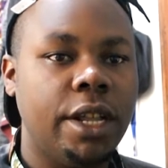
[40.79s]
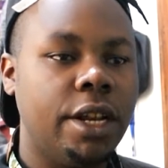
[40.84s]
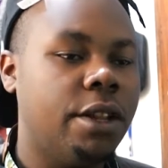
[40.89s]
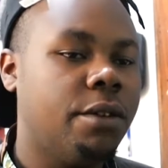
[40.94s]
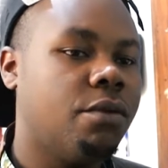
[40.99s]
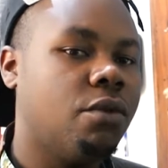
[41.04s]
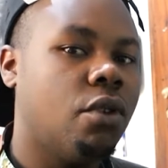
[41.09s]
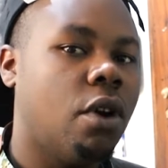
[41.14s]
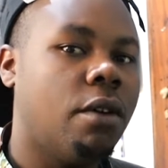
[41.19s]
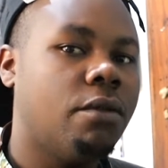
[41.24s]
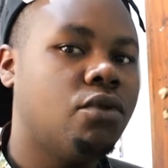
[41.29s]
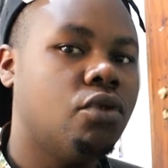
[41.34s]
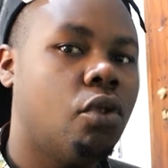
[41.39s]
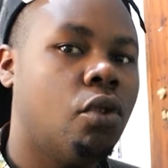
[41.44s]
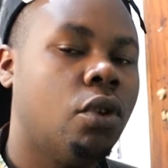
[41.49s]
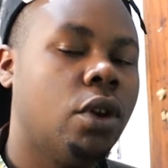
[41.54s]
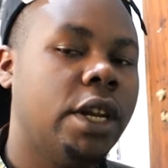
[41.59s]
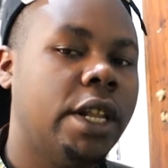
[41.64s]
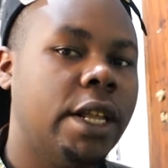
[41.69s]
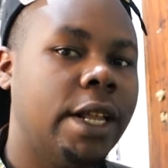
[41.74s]
And if you have
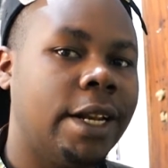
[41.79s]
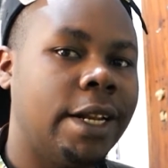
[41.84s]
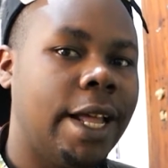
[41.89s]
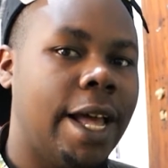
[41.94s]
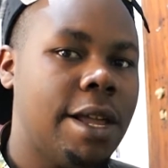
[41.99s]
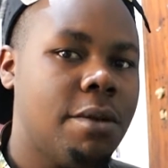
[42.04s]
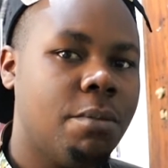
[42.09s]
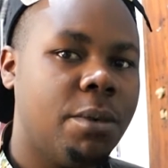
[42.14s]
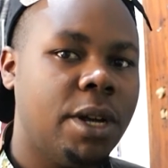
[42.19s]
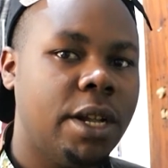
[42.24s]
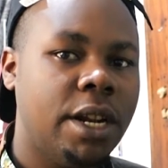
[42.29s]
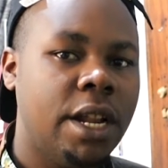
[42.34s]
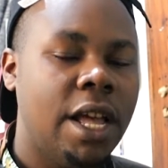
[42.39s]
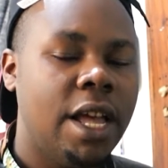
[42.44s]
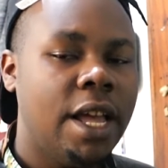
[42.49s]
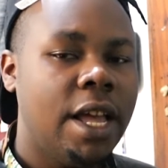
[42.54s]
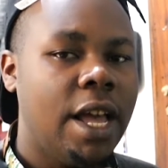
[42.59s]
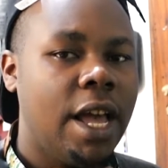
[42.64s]
only an iPad,